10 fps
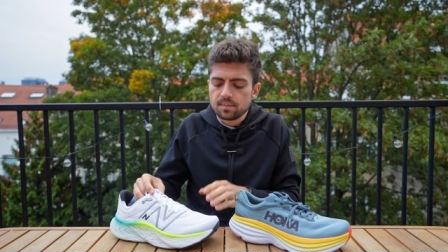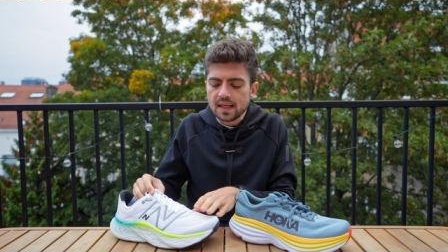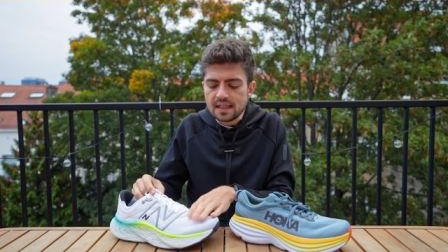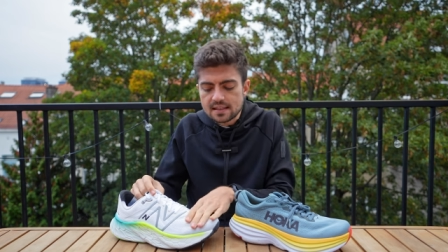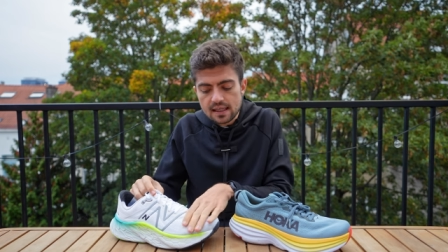
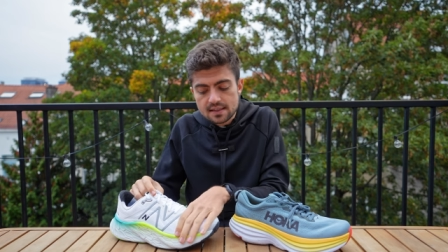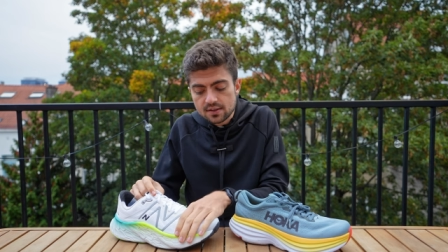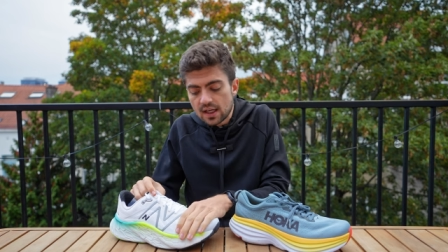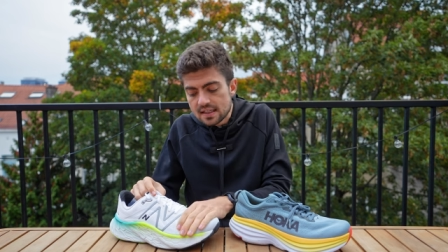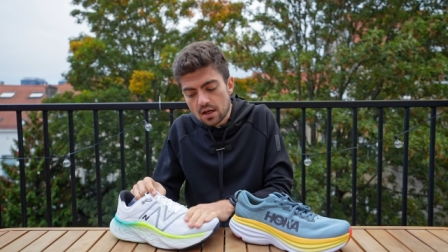It's a
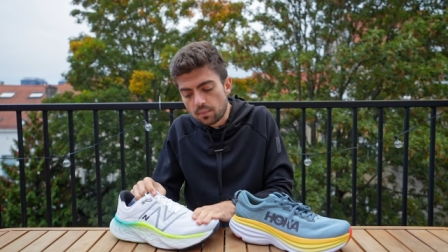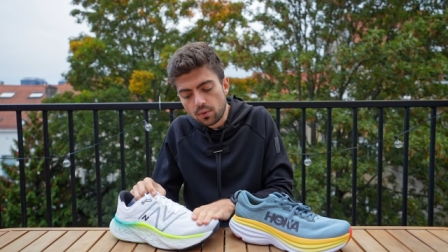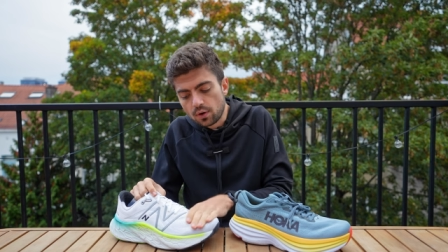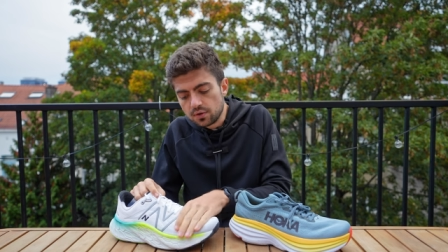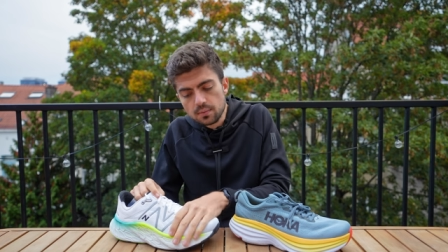nice
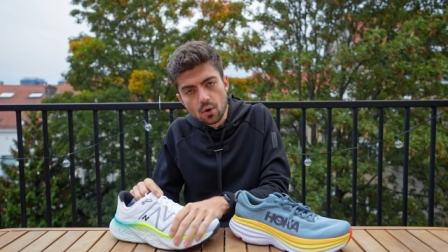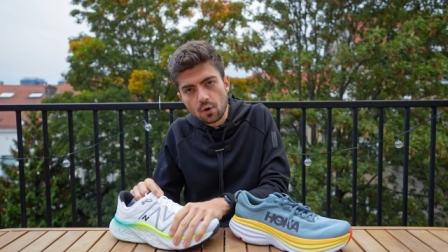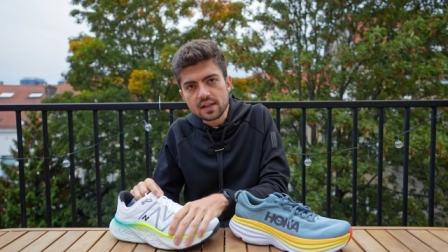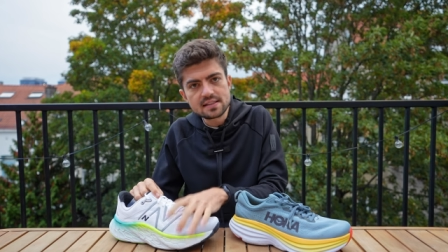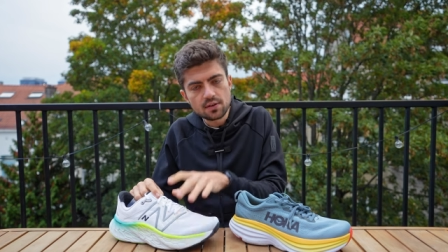upper on the
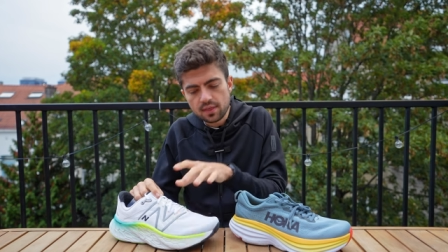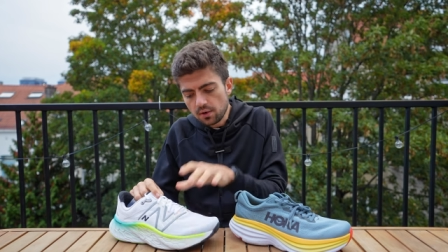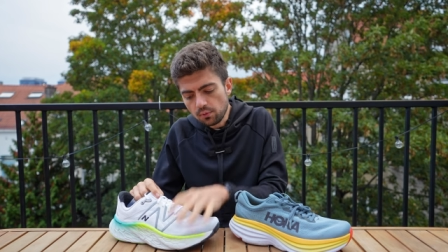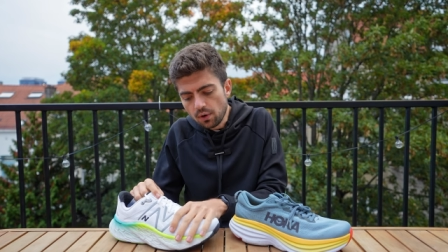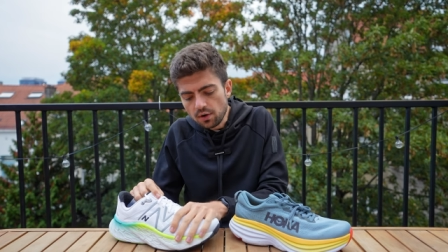More, there's
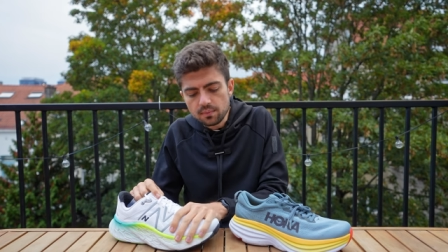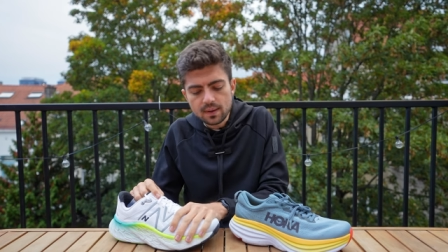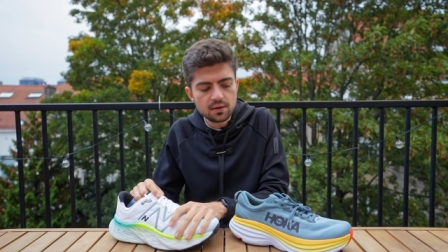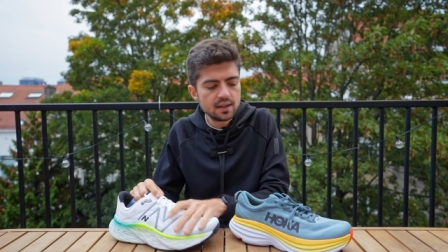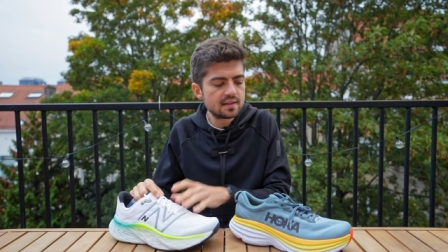nothing wrong
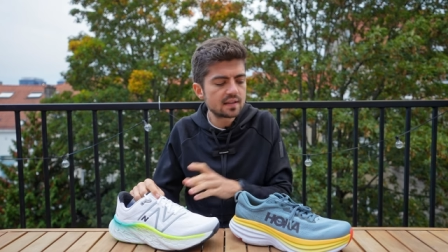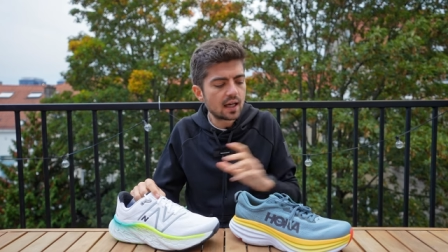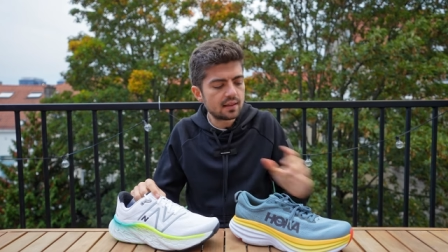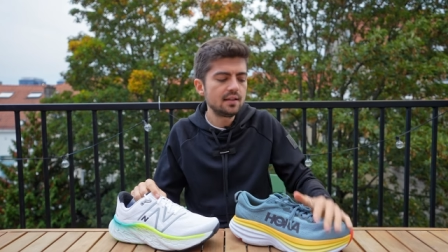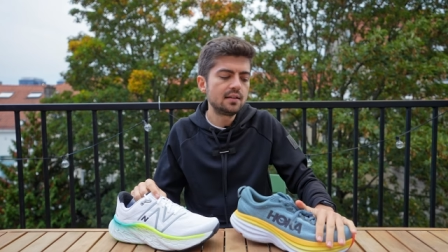about it.
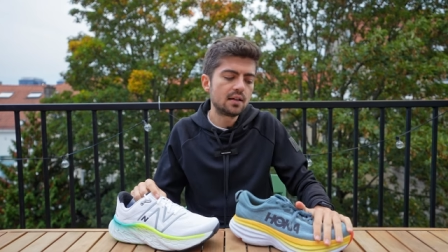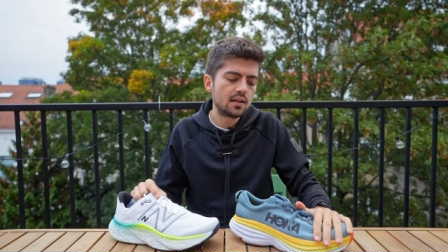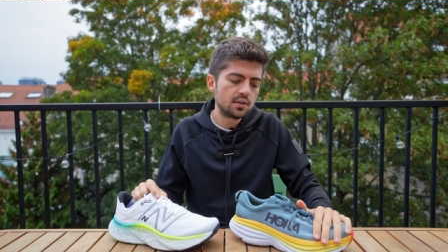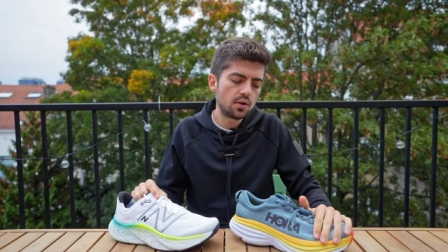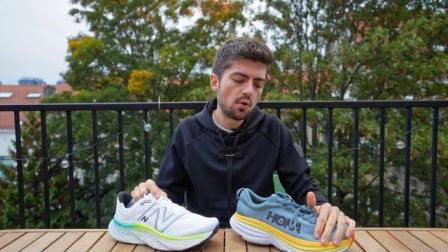I think
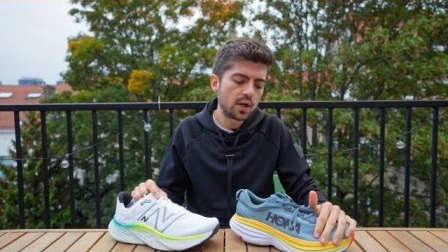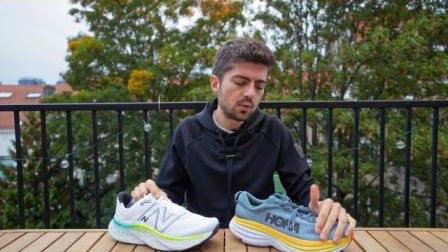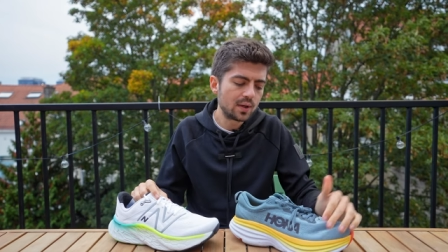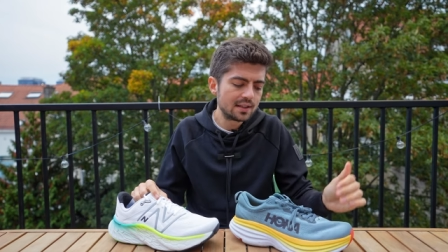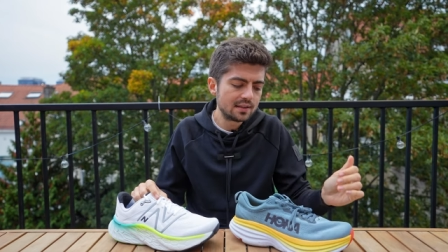the Hoka
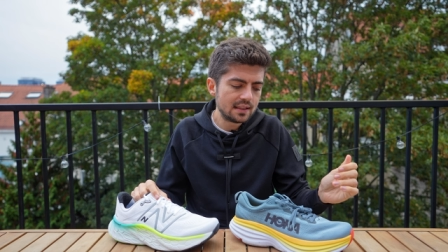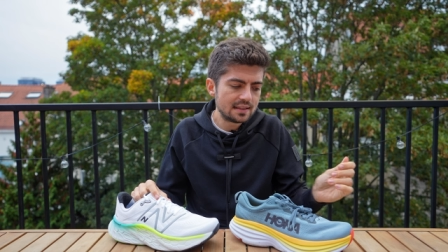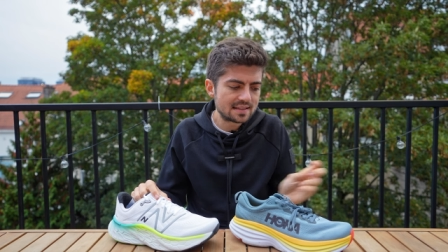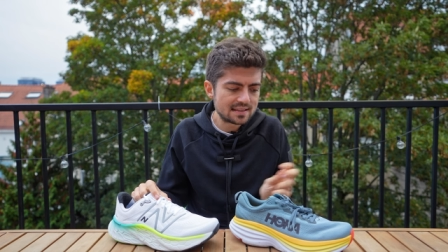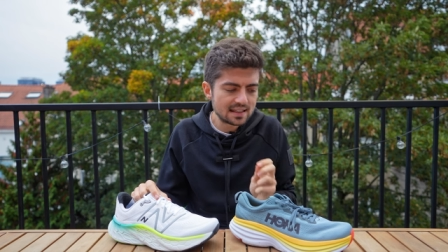one
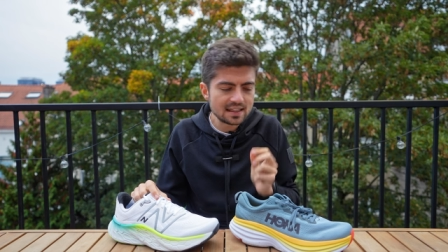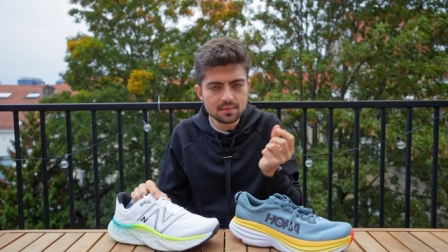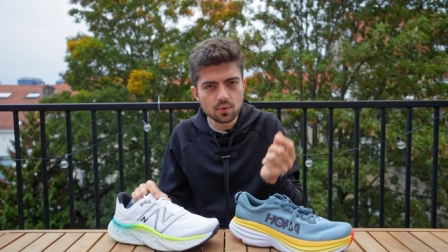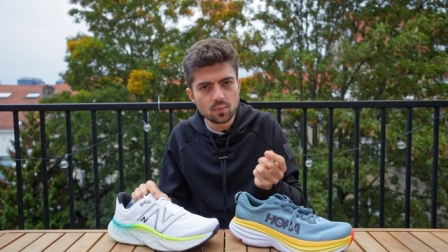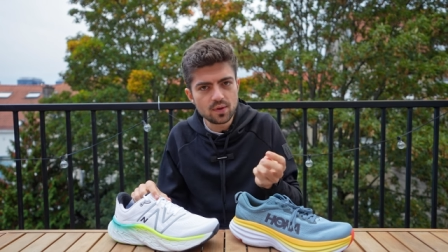is
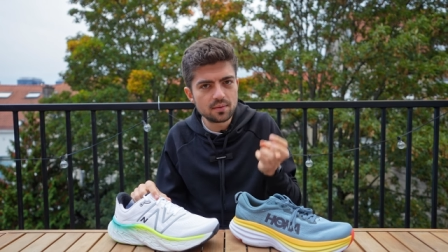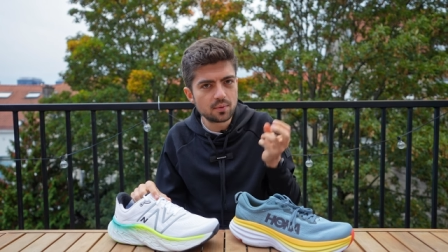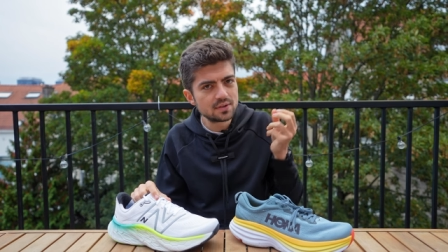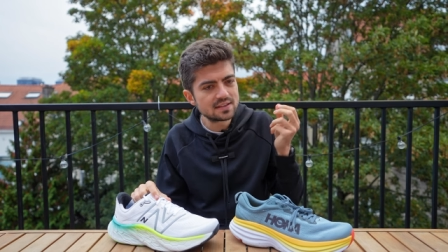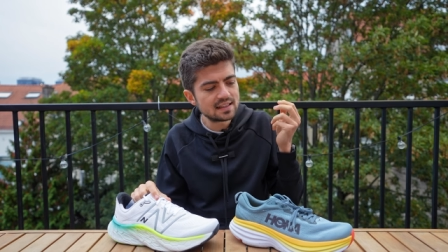slightly more
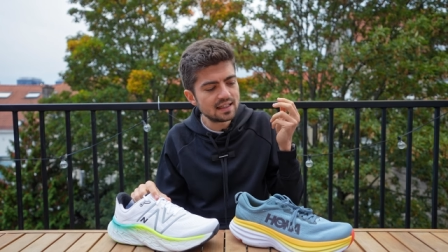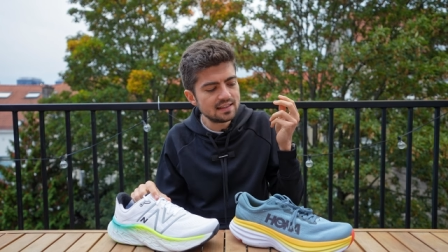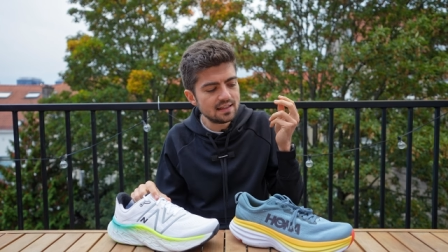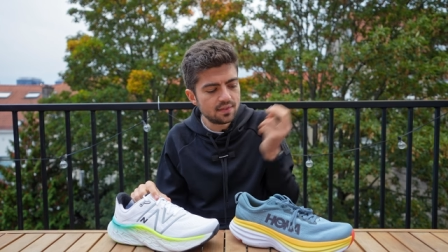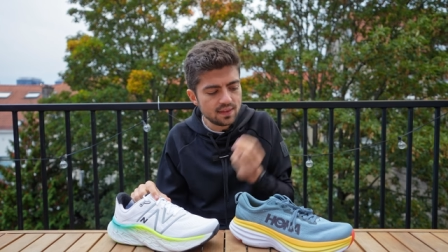breathable,
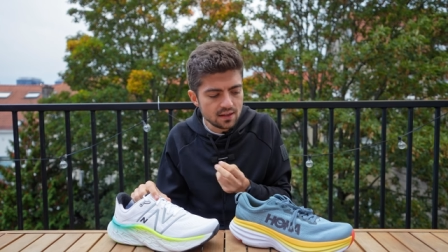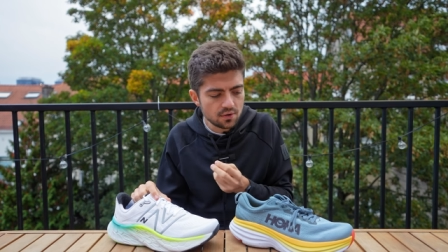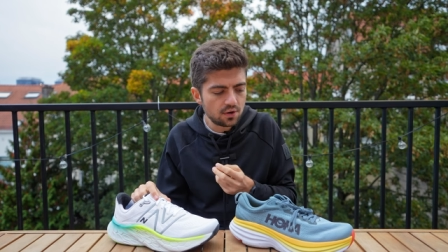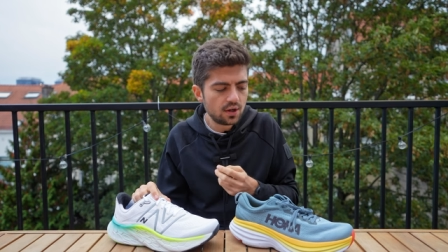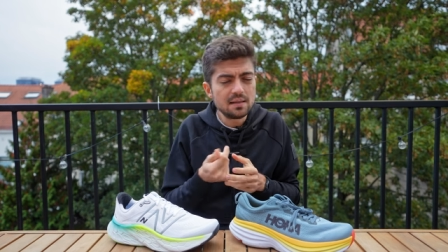slightly
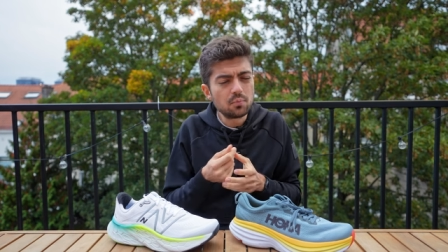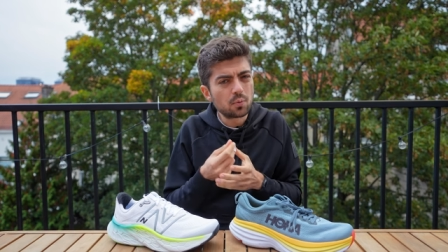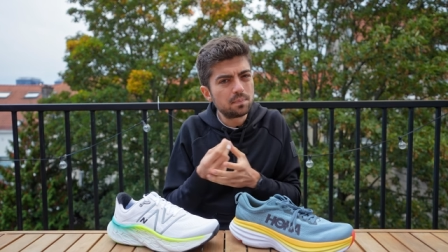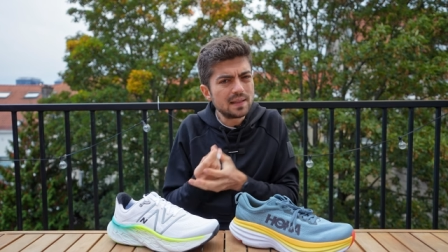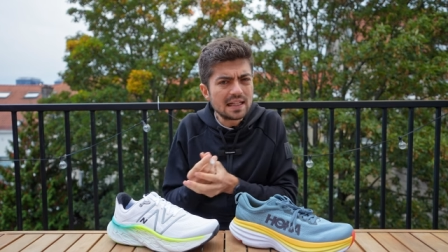thinner, slightly
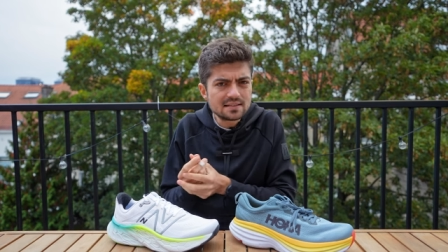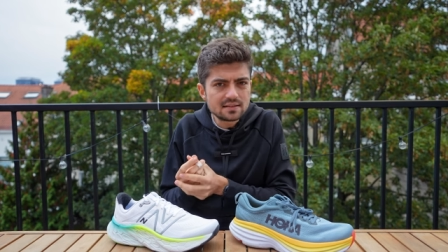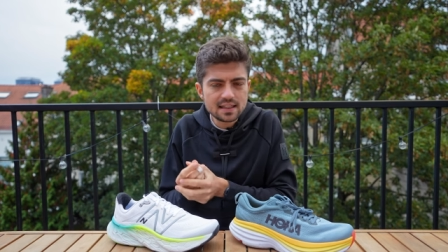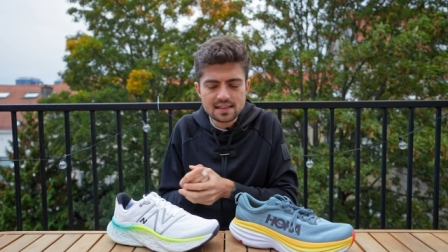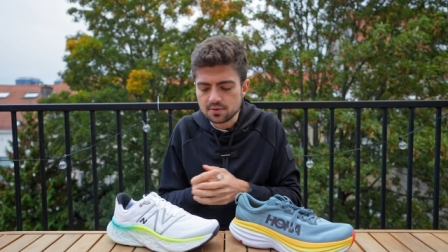more pleasant
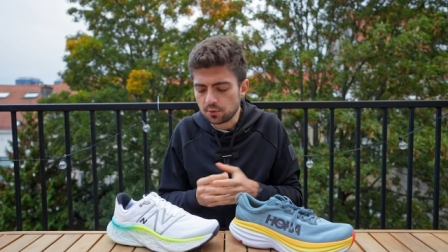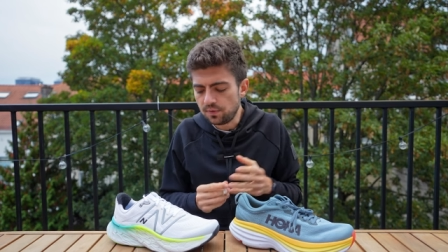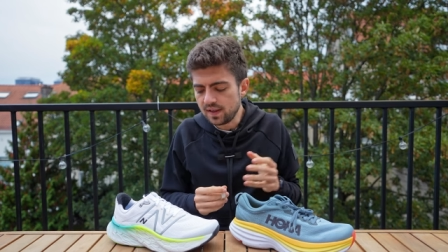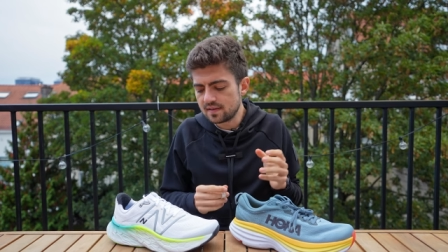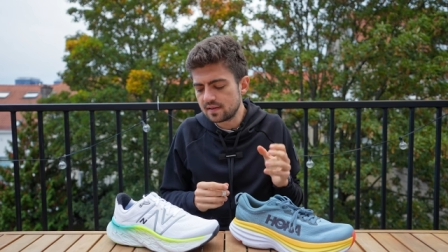against your
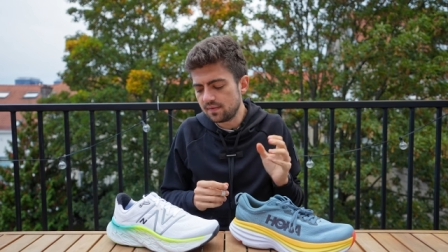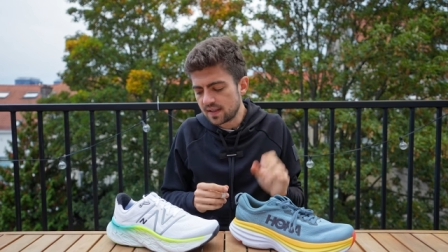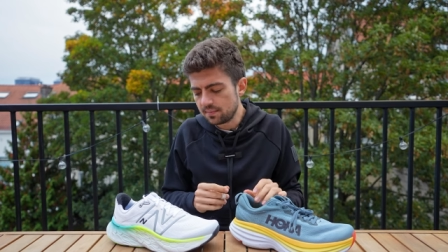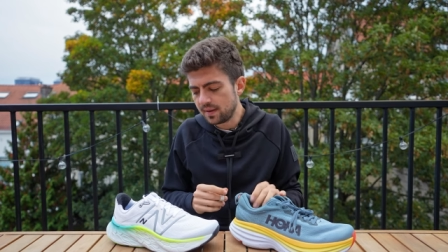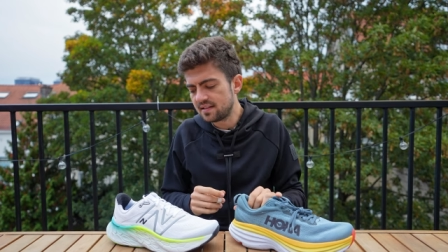feet, if
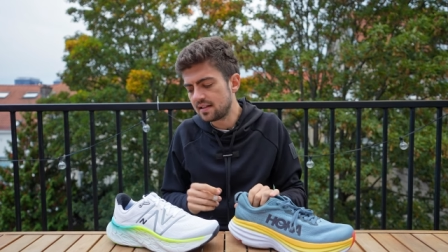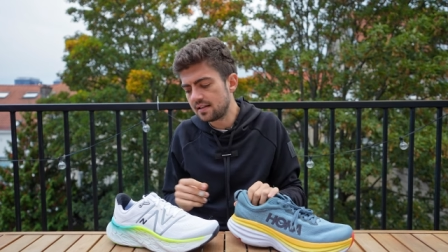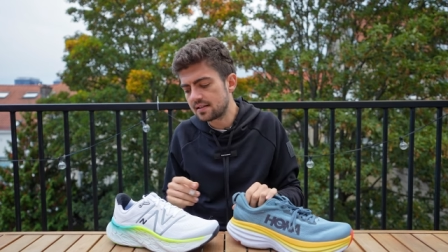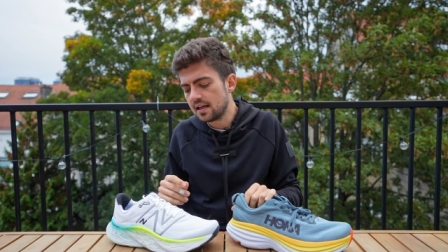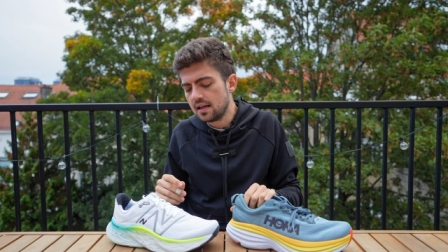that makes
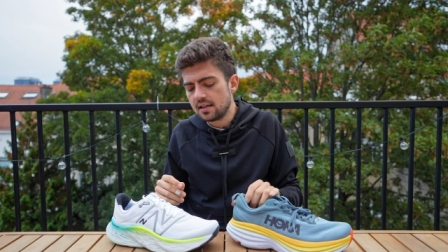sense.